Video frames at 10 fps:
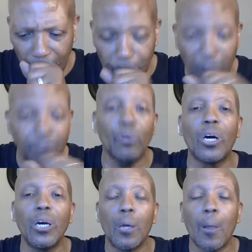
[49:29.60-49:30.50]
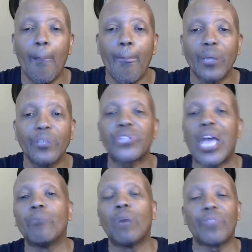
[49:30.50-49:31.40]
before, the
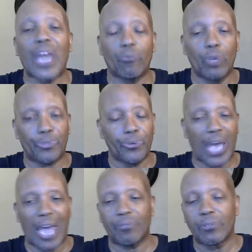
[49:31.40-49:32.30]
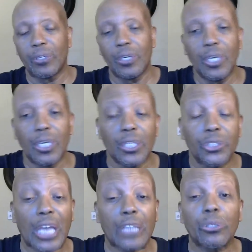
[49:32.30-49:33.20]
same one that went through that
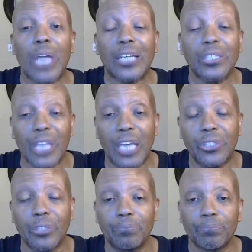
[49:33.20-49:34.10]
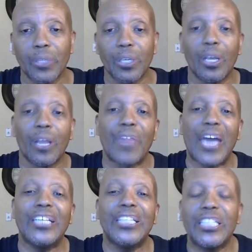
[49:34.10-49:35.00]
sexual accusation,
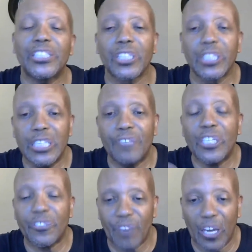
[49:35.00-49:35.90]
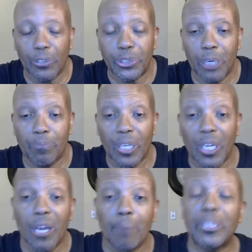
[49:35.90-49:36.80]
that he needed to leave his fellowship
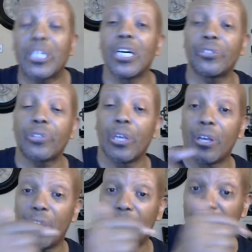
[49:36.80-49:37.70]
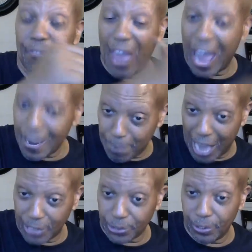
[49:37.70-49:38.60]
because that
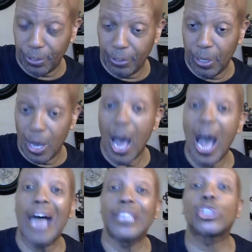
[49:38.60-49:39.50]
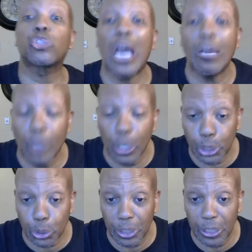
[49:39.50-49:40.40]
pastor on Treadwell
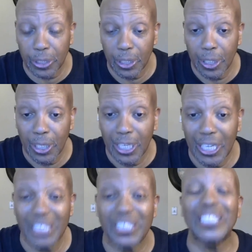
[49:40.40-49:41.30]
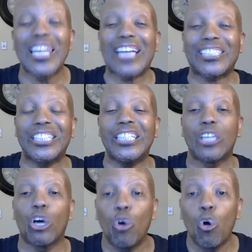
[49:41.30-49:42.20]
Street is a
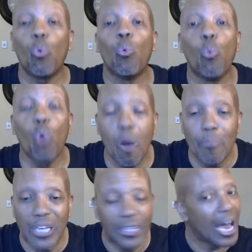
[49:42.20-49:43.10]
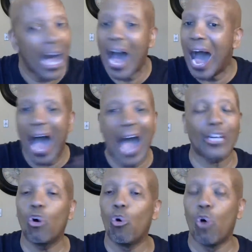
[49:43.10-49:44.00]
Latino woman
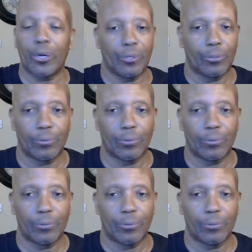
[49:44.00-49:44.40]
out of order.